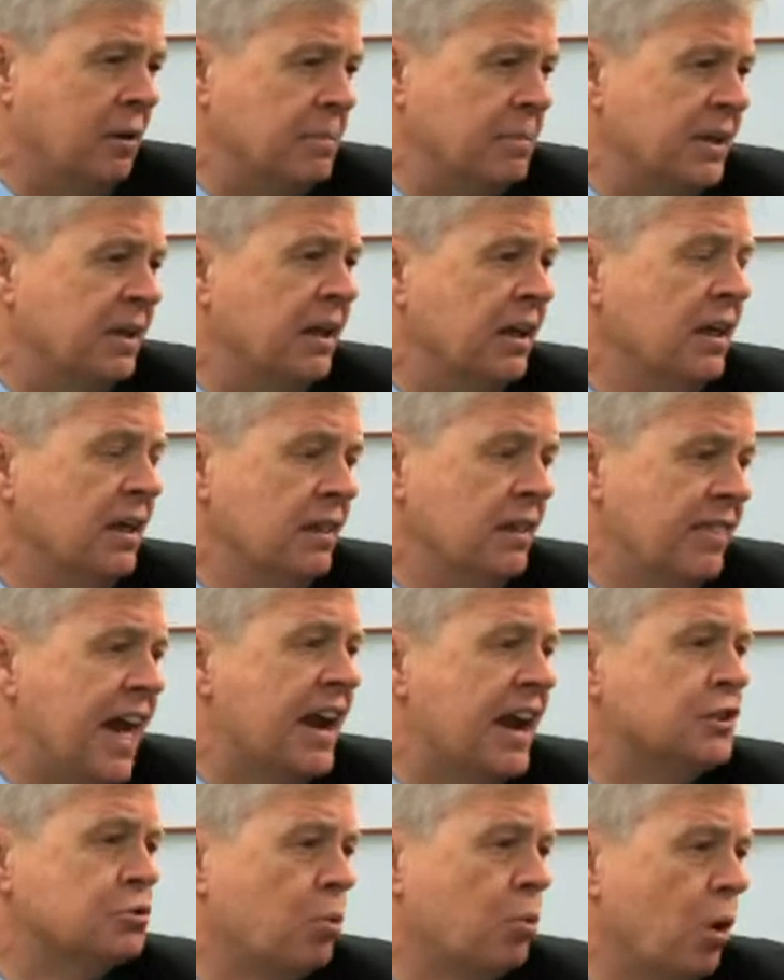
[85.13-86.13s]
I mean,
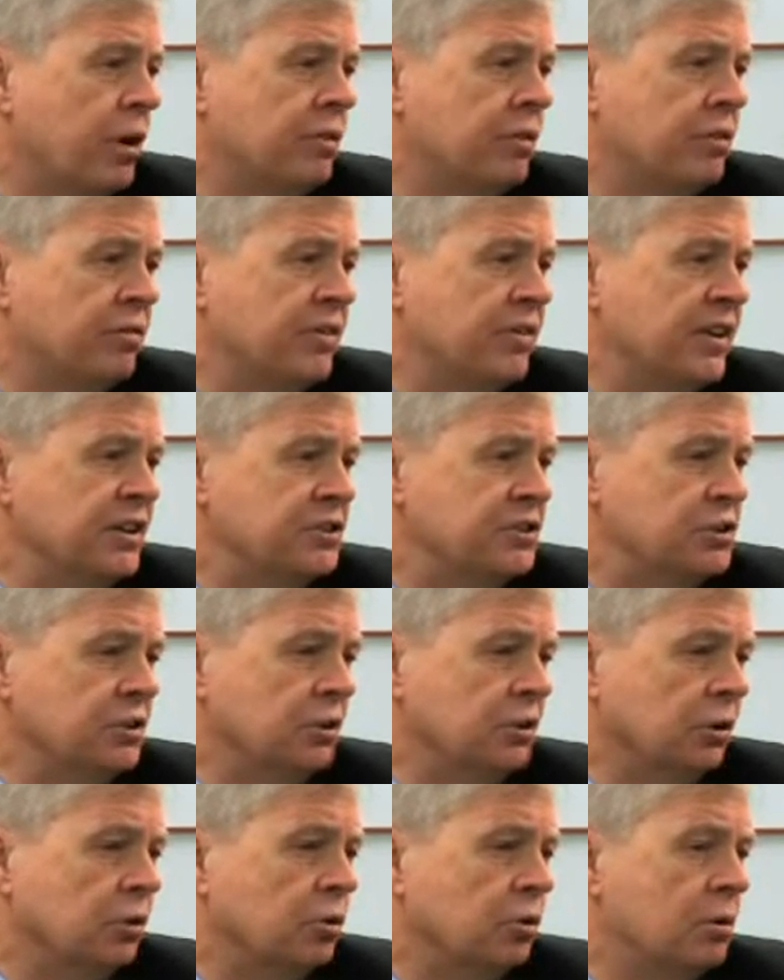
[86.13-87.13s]
that is one of the things the
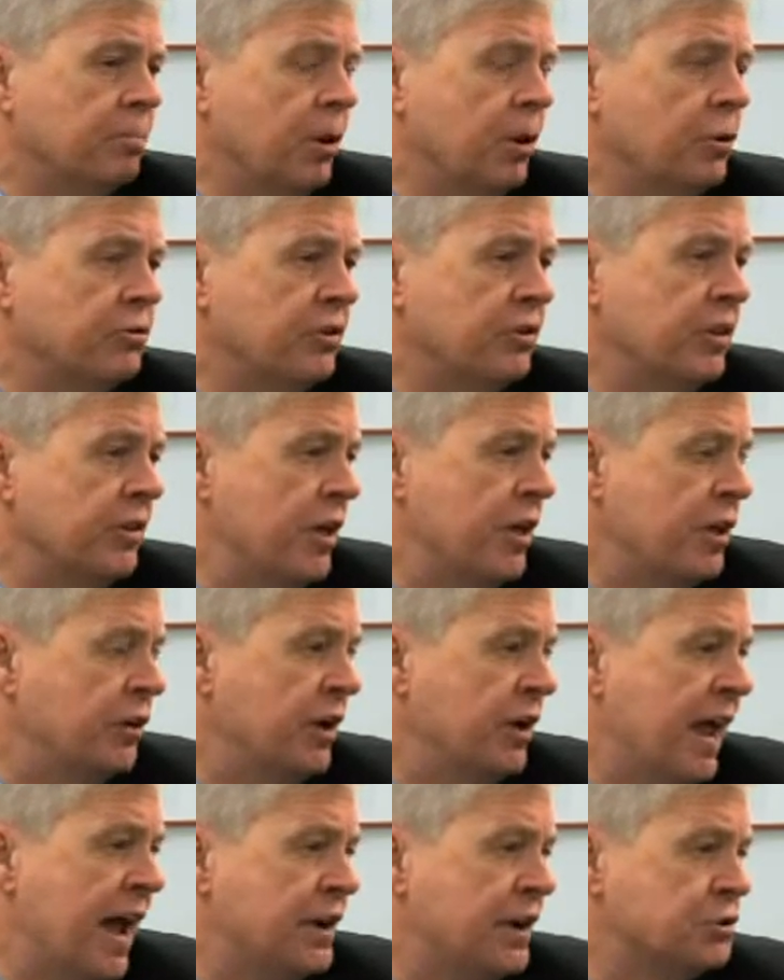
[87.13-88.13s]
allure of both the
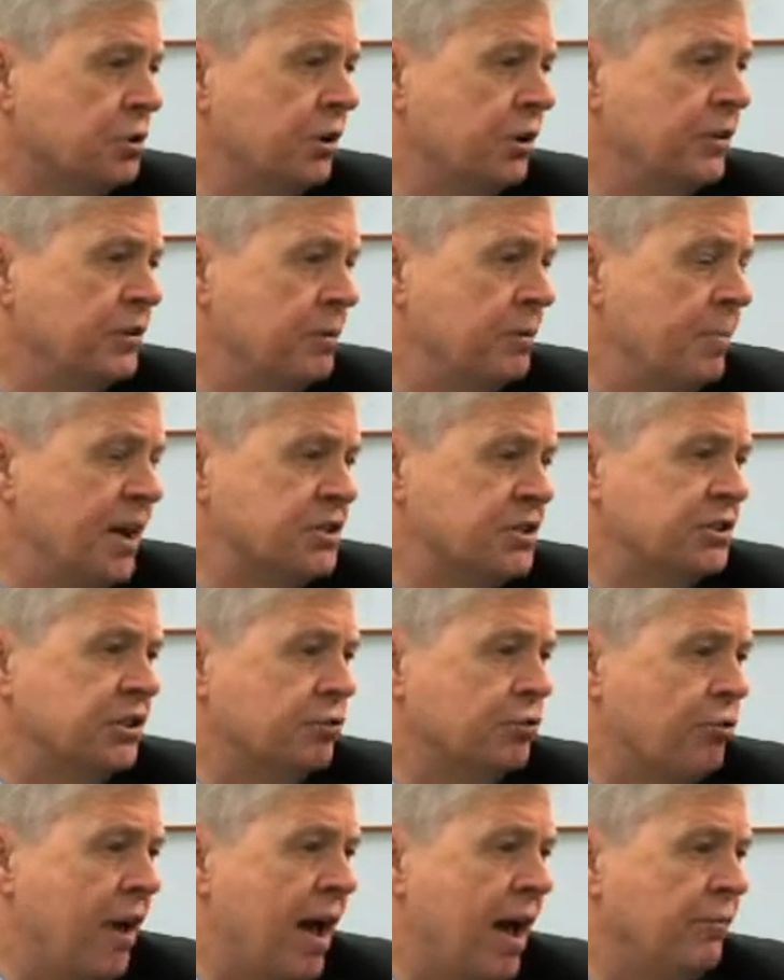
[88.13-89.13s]
international and the
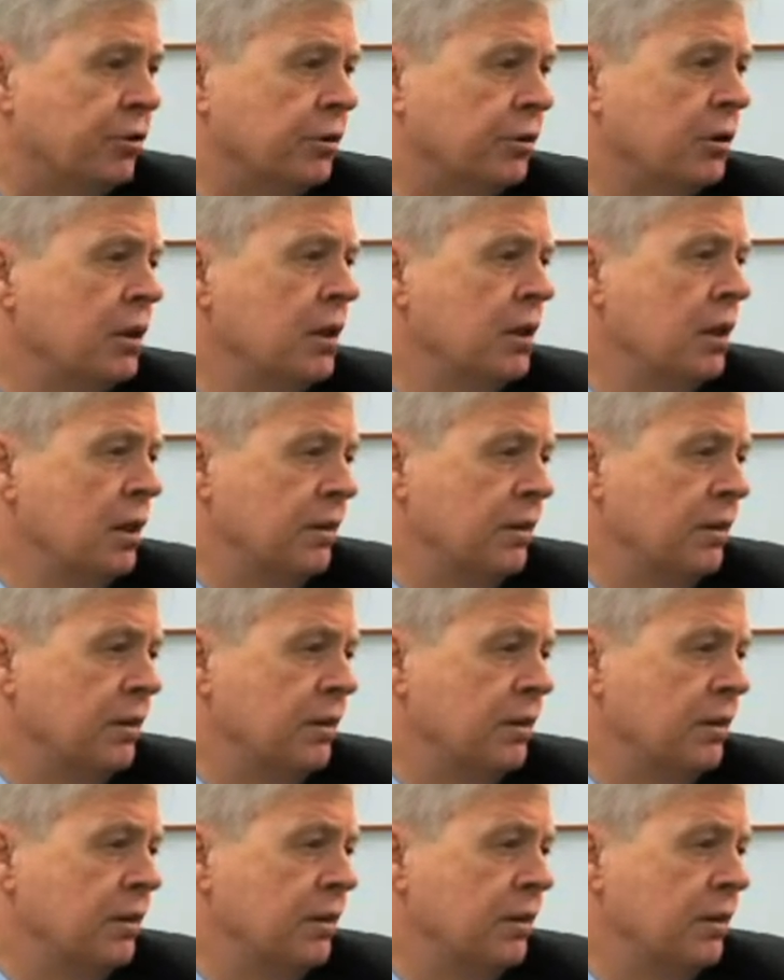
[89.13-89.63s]
domestic traveler